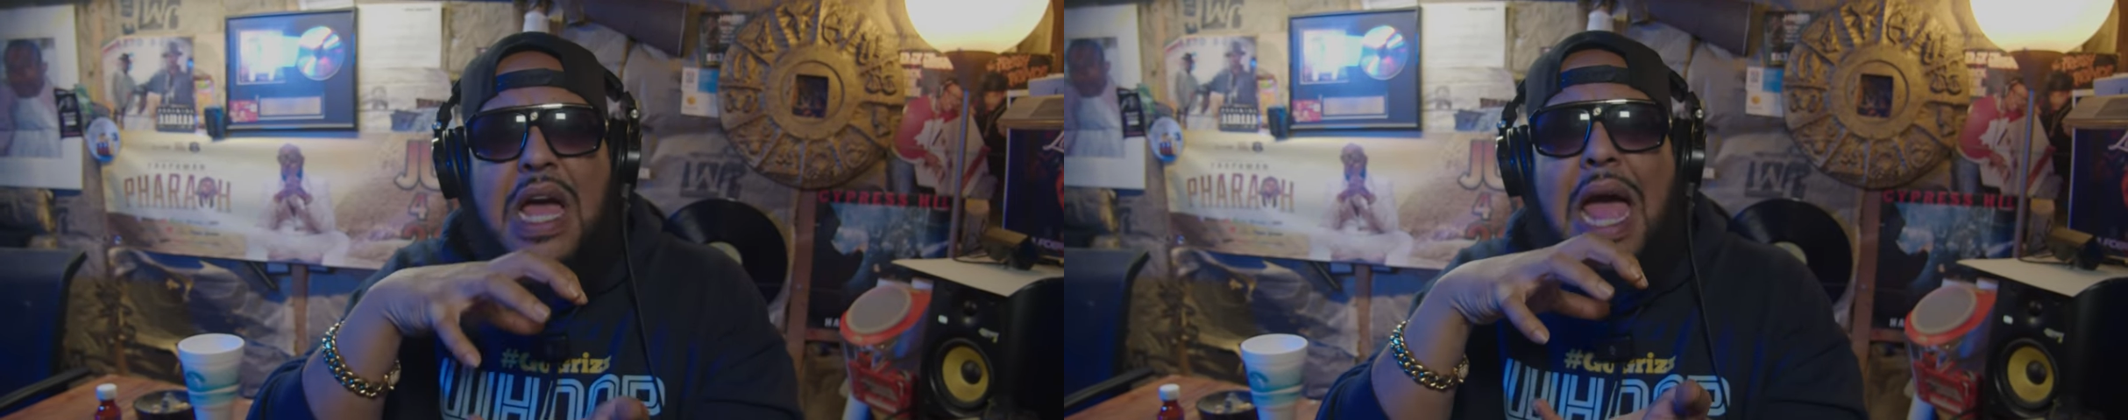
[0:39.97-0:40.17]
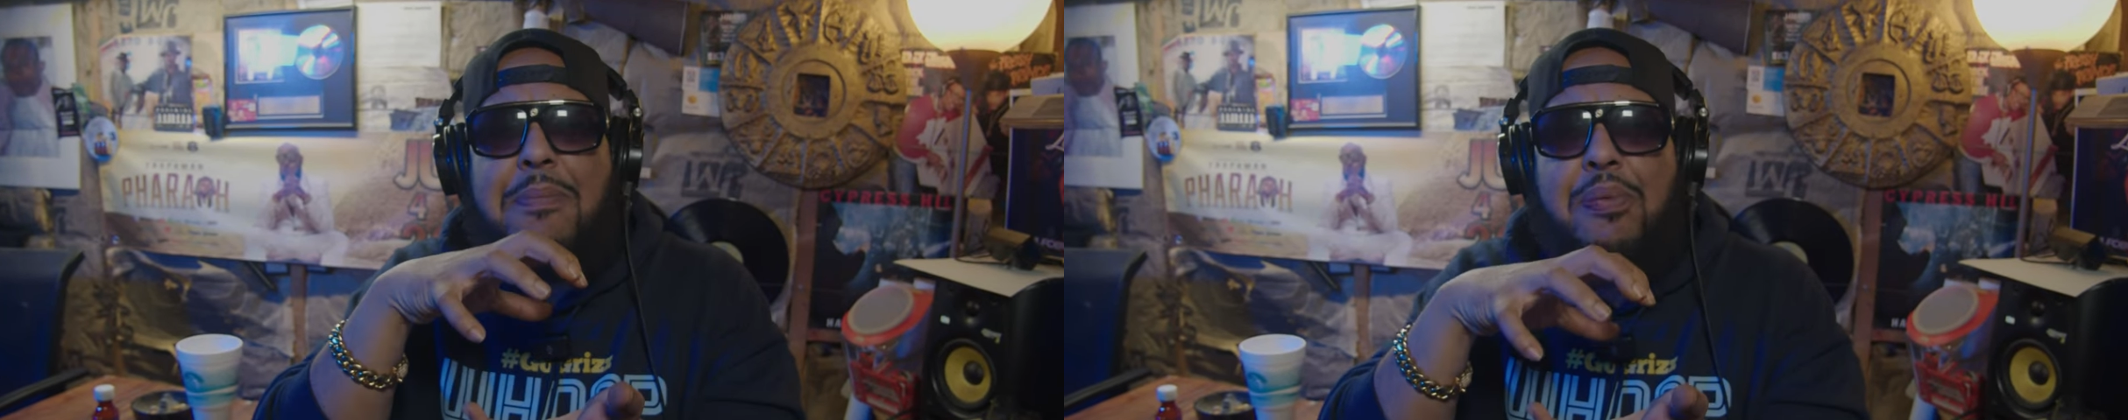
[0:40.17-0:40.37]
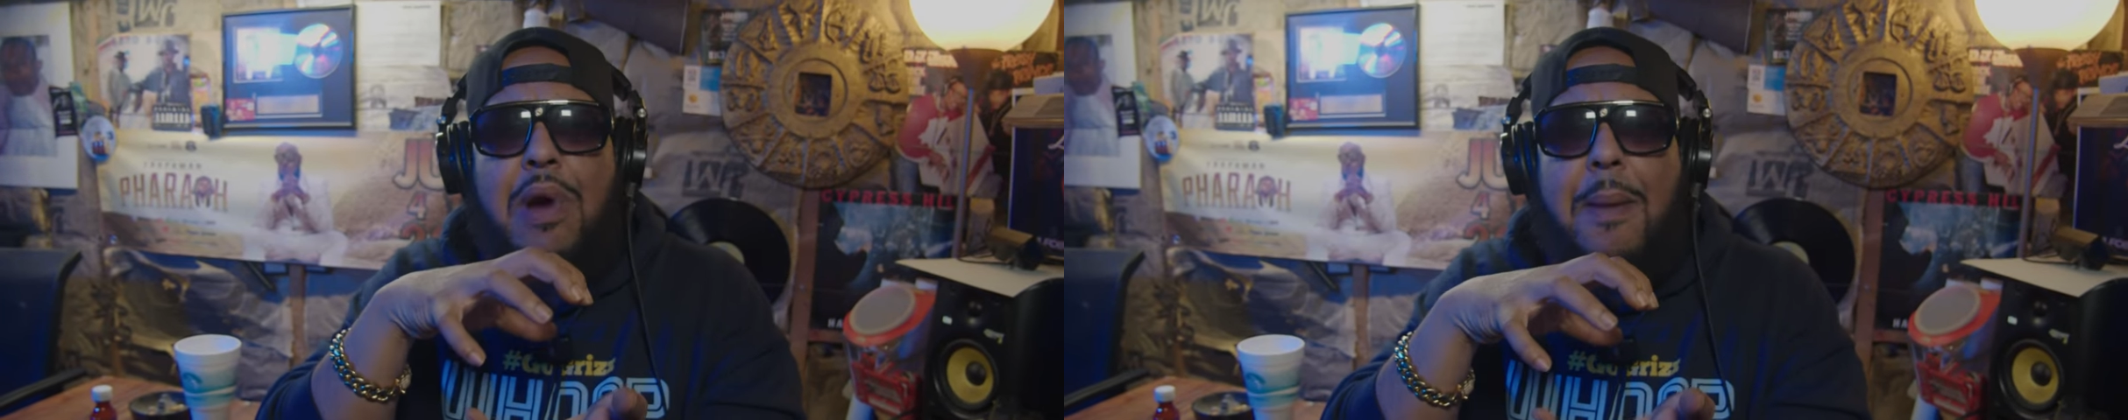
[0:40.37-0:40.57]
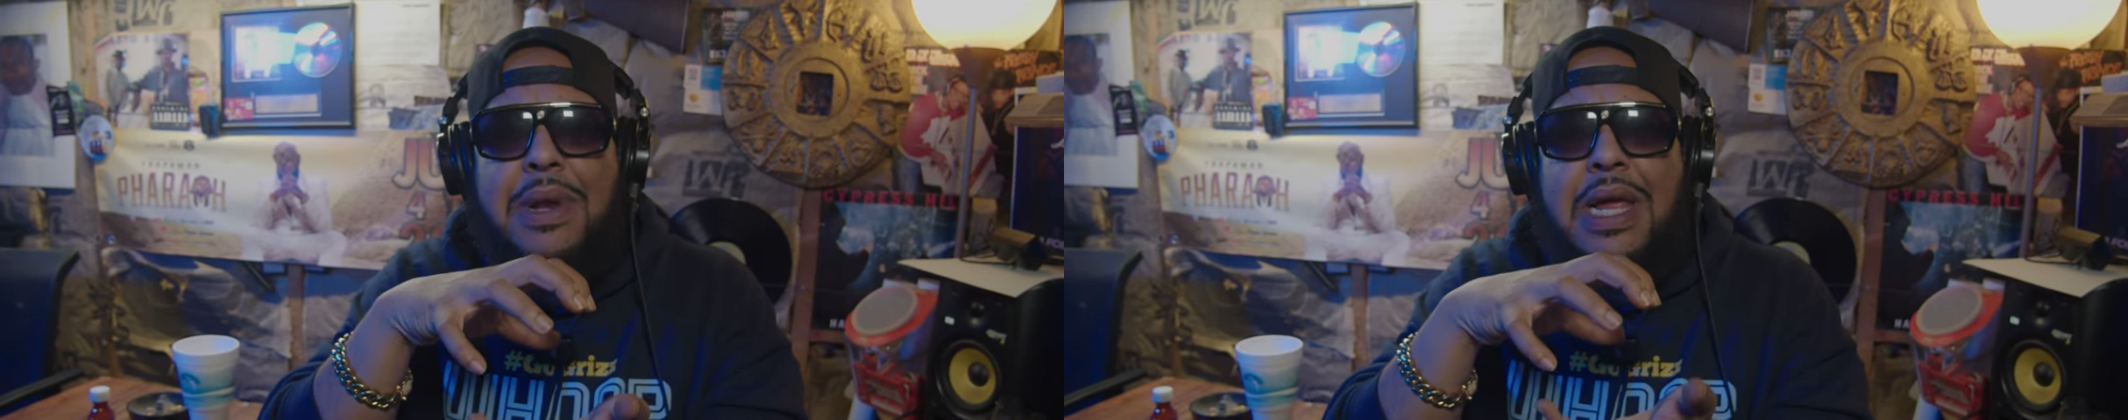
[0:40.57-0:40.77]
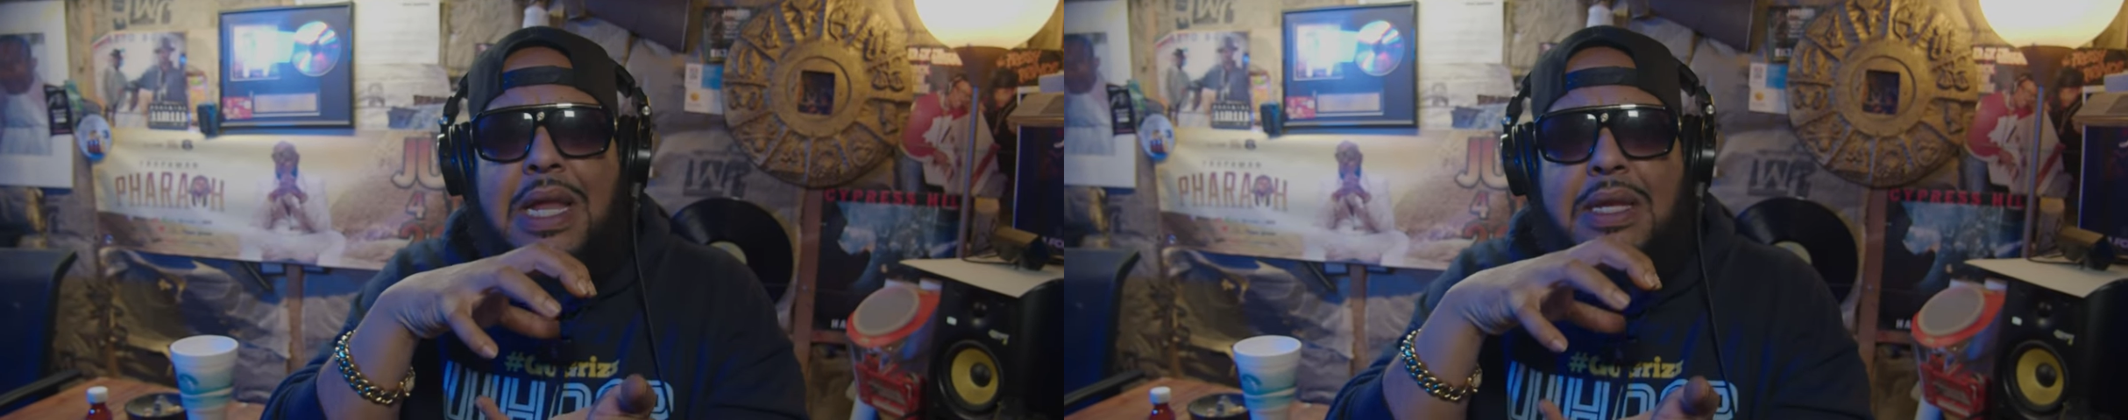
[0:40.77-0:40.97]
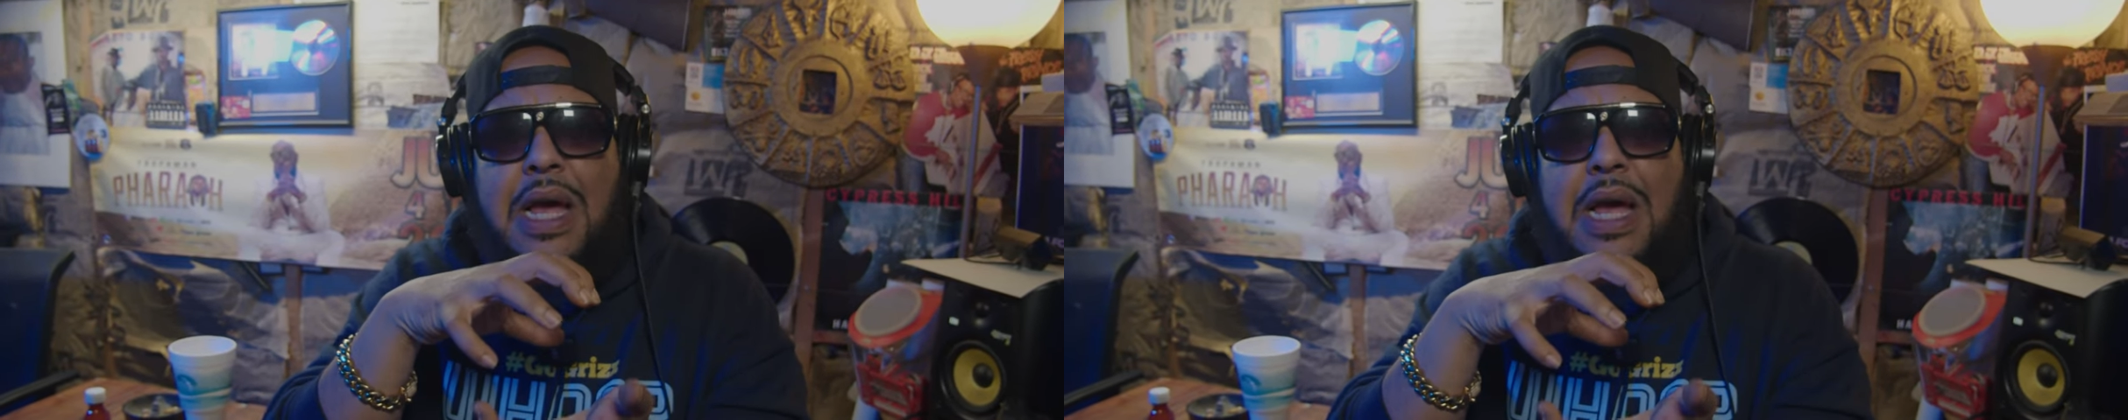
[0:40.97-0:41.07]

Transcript: a prominent and